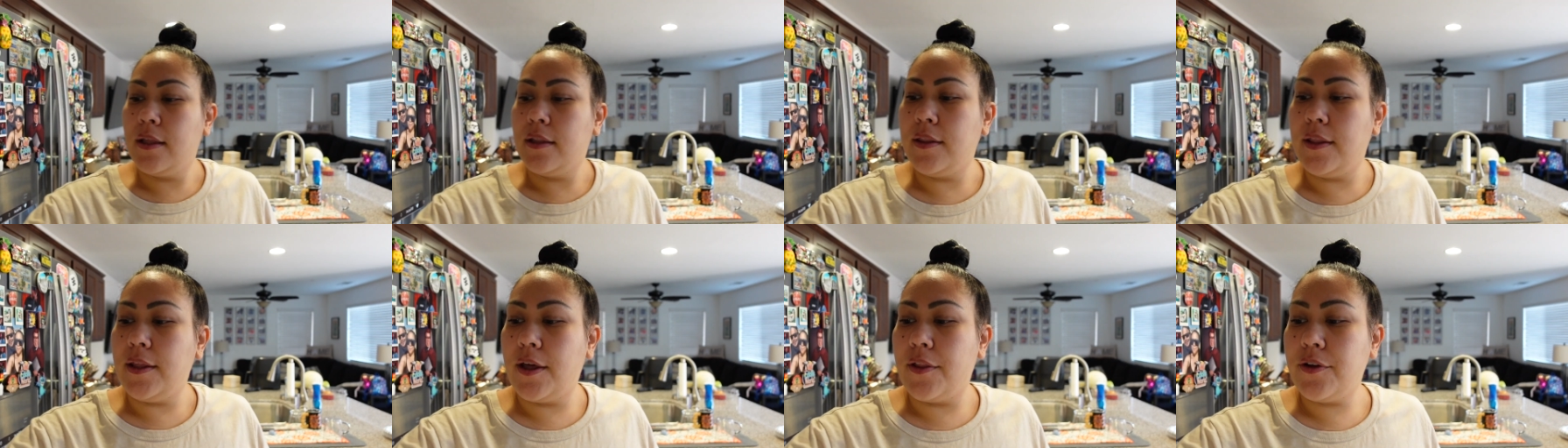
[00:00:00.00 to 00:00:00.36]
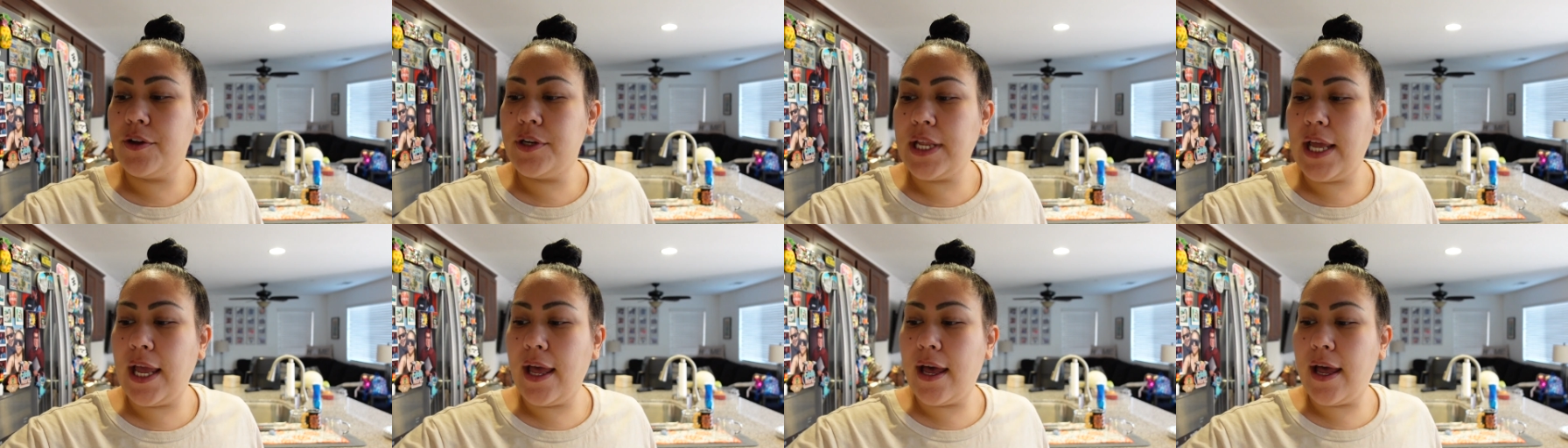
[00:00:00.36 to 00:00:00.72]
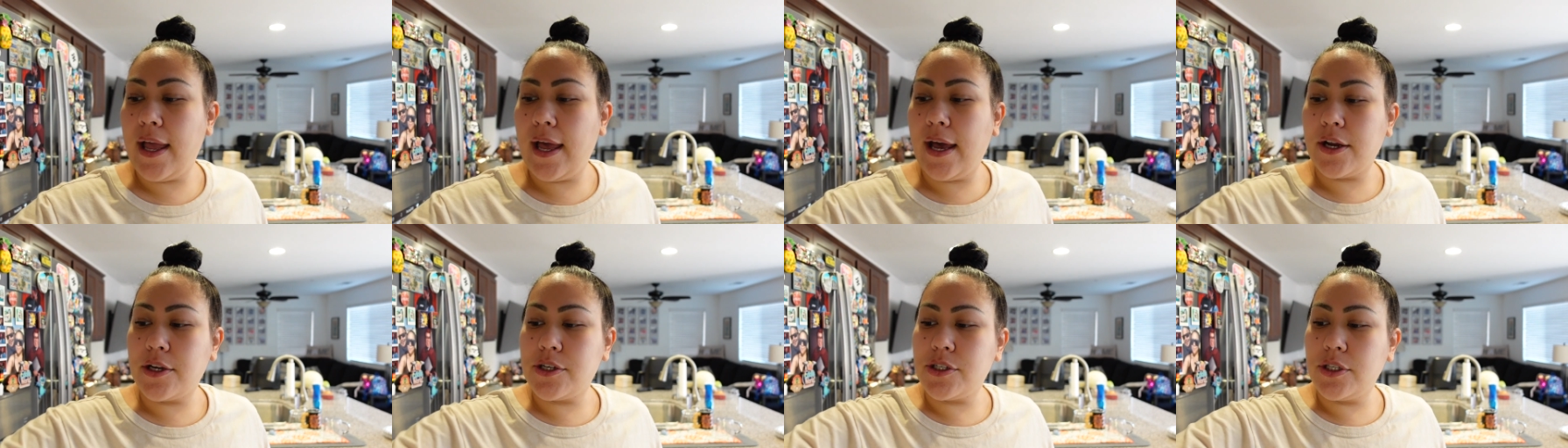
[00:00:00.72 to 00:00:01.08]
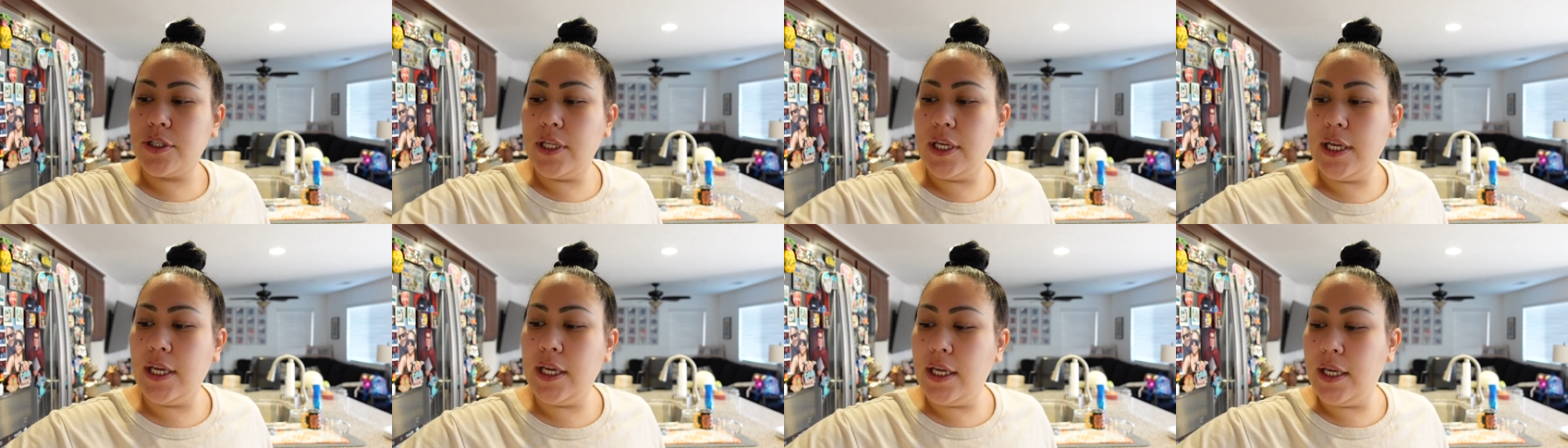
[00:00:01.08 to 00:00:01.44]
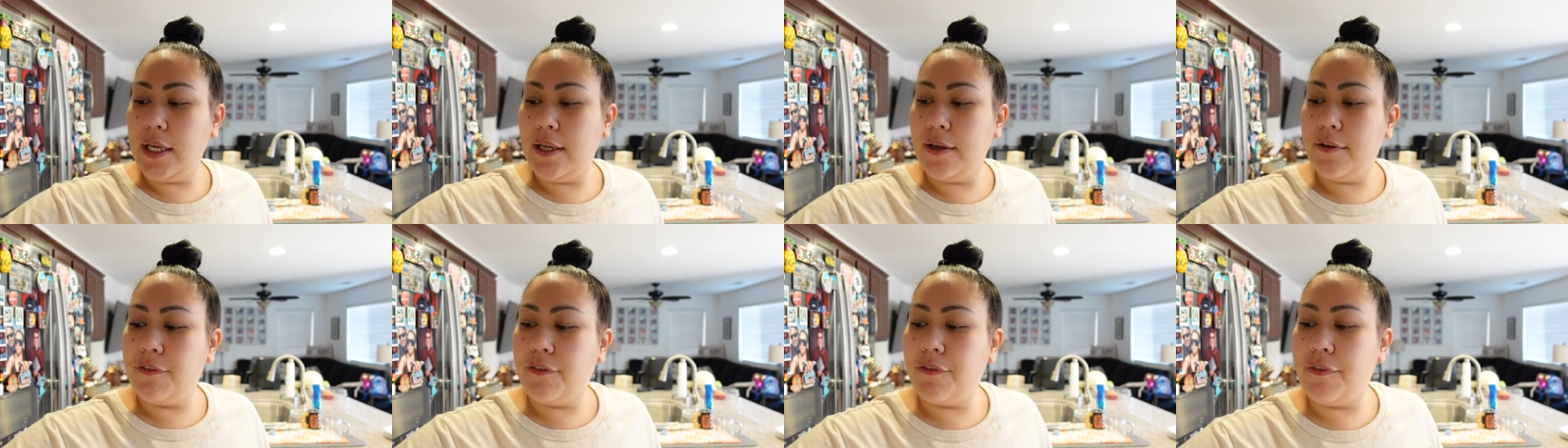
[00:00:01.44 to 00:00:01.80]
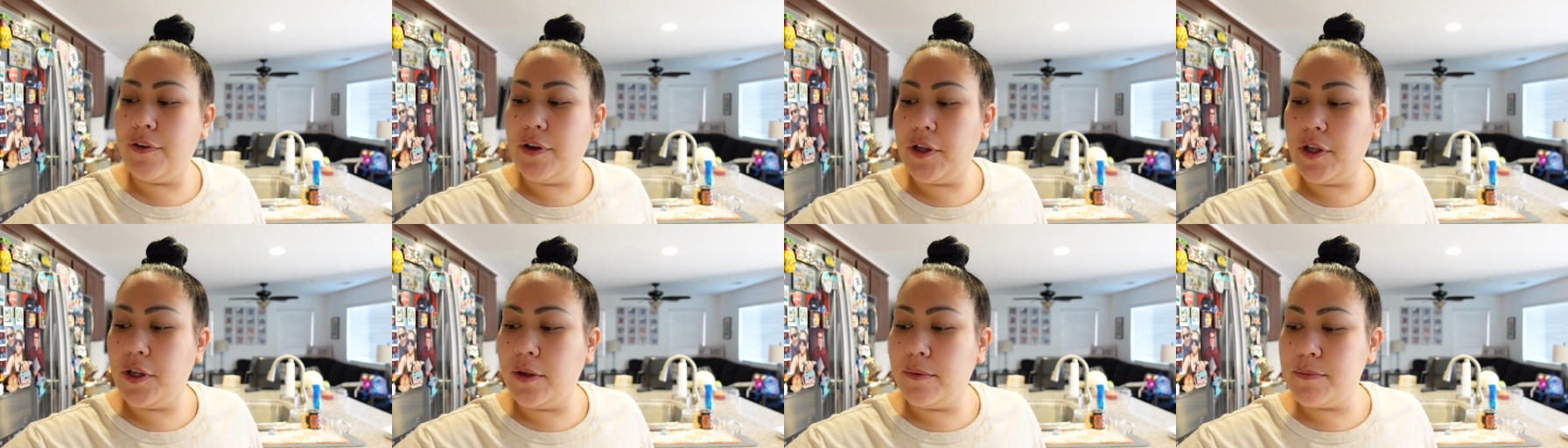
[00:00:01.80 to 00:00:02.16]
The other day I actually
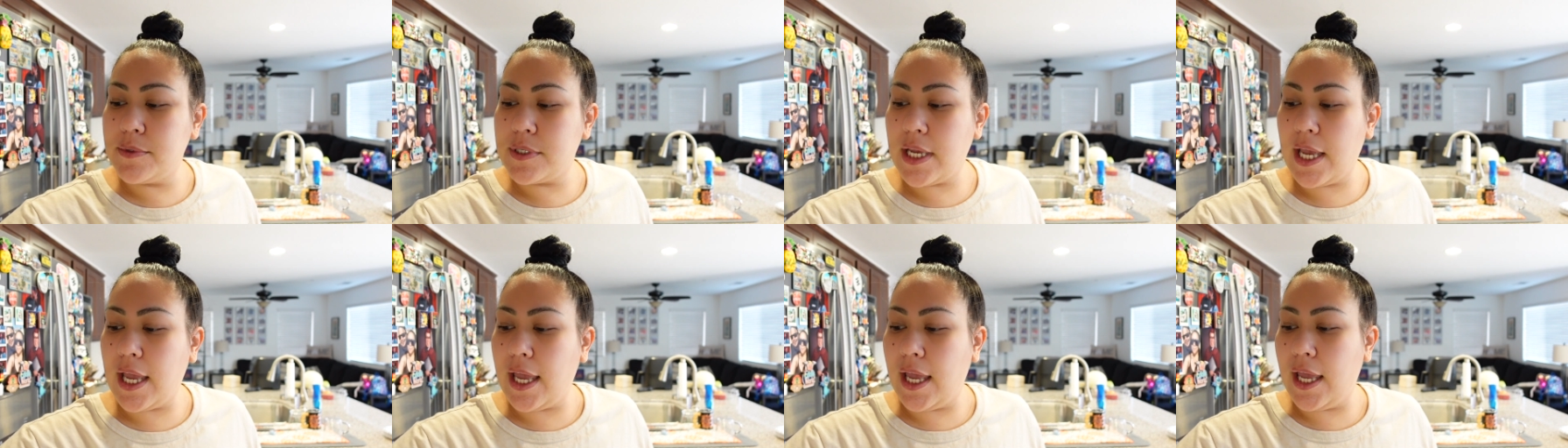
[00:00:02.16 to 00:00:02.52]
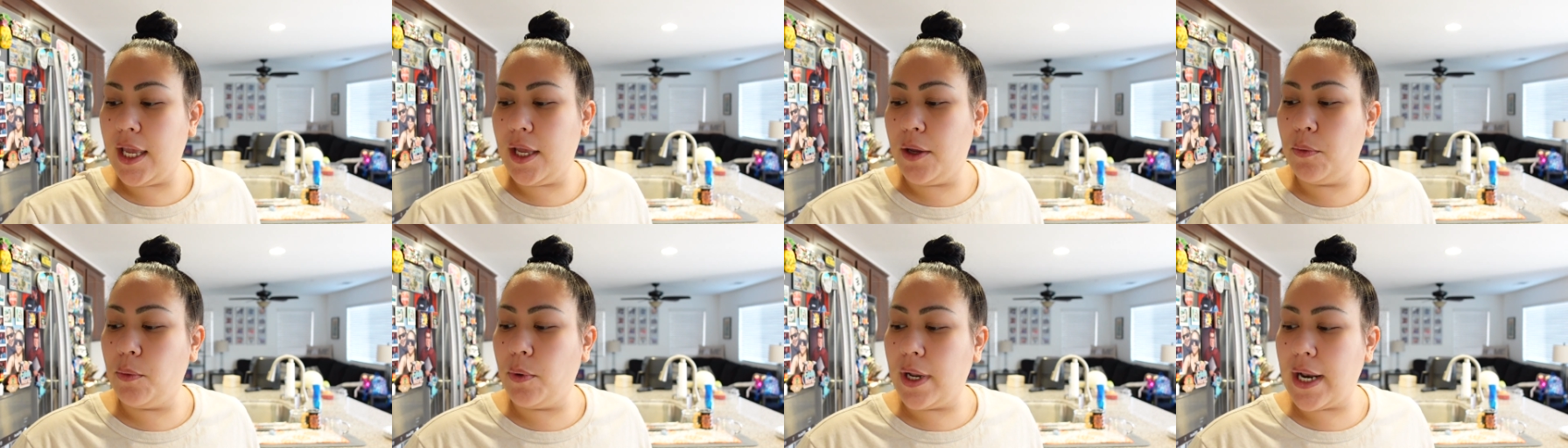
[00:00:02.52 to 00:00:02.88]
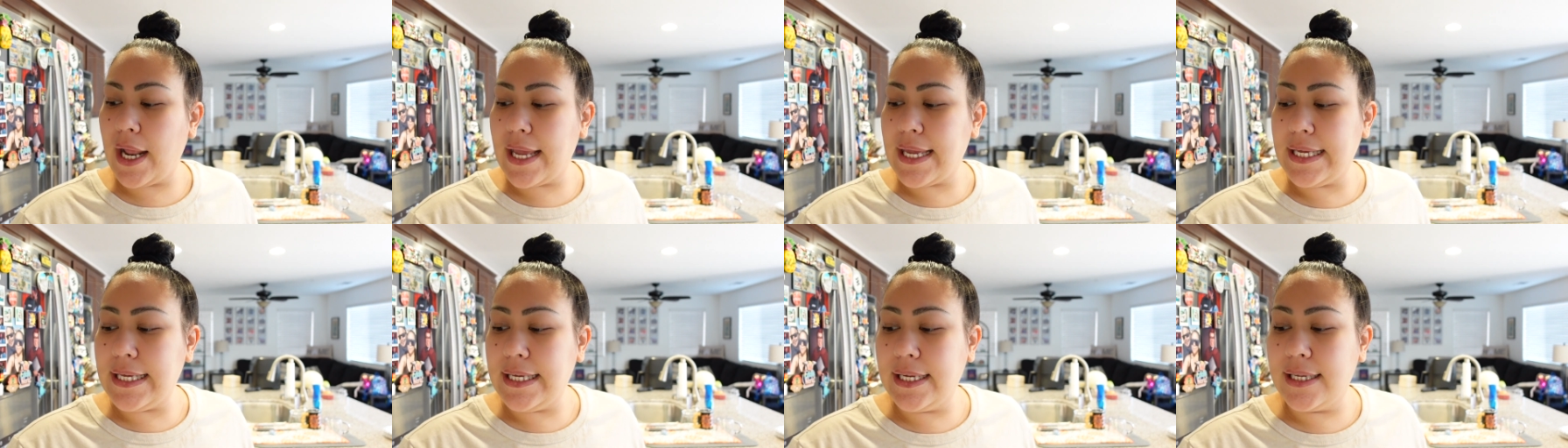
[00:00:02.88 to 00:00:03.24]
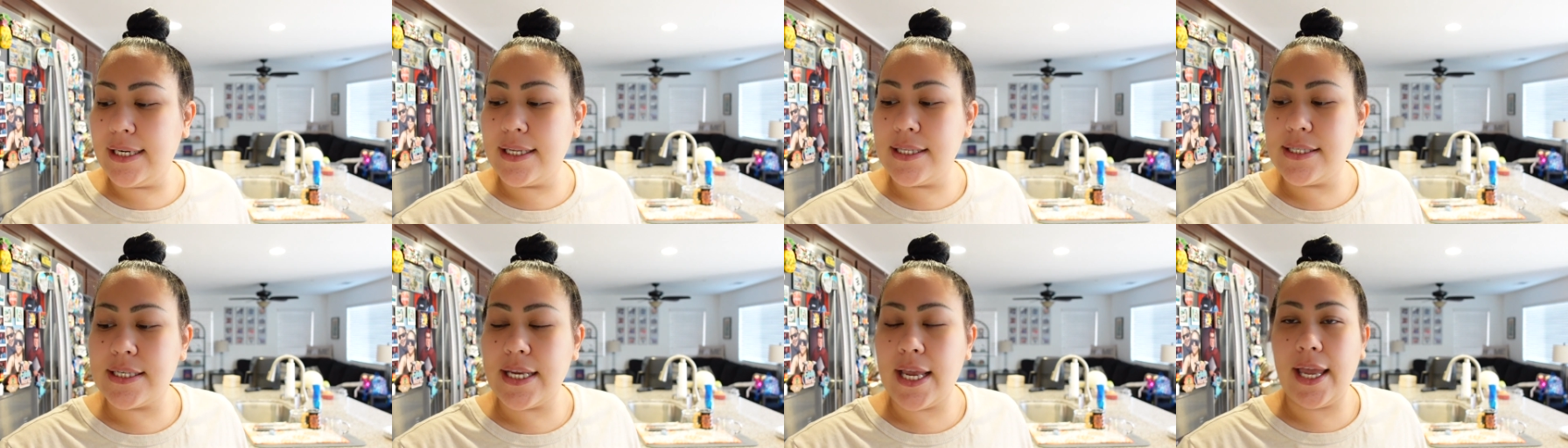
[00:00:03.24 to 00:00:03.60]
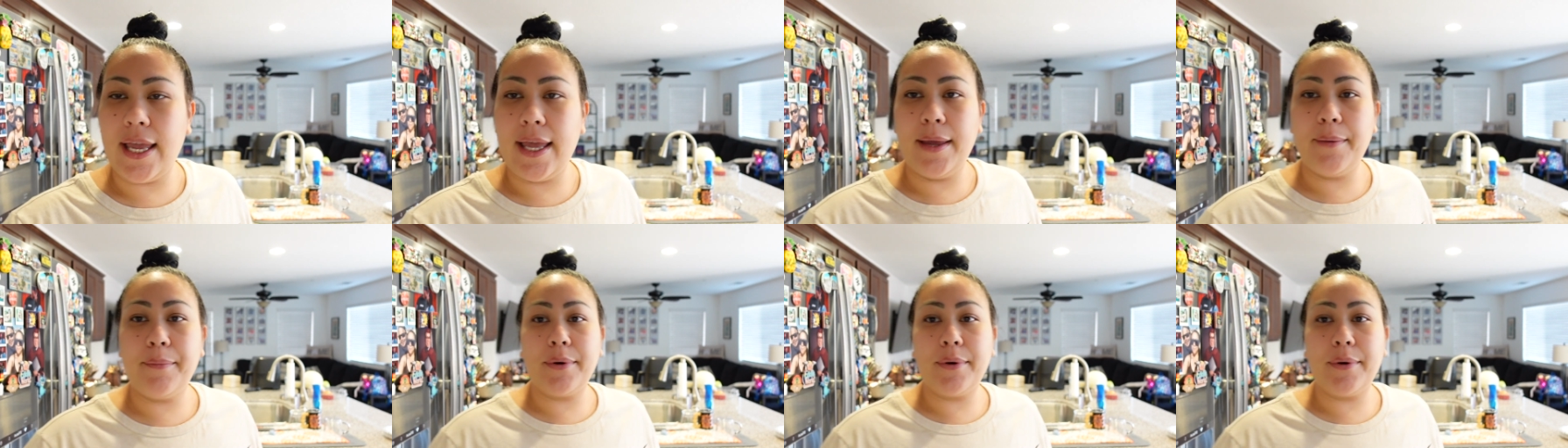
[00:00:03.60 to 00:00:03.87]
filmed a what I eat in a day,